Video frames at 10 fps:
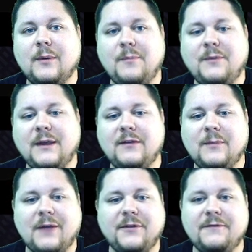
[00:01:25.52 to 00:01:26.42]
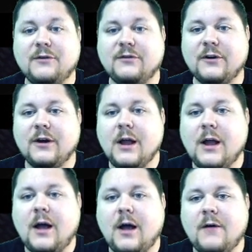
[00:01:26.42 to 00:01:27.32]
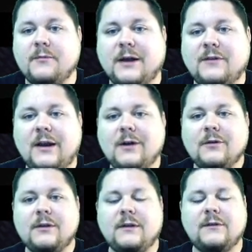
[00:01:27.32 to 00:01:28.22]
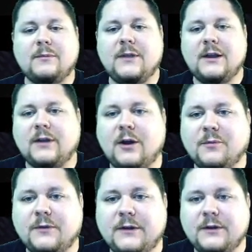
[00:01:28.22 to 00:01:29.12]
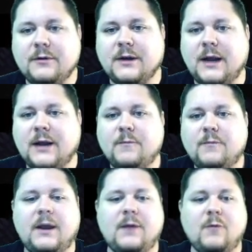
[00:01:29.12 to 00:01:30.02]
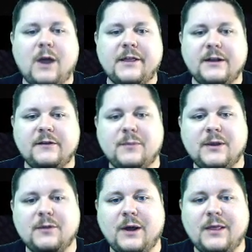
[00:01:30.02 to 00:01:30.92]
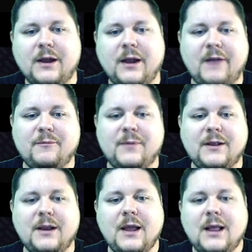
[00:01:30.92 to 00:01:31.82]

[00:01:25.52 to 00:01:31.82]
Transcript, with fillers: updates about the future of my channel and some things I hope to do and why things have been the way they have been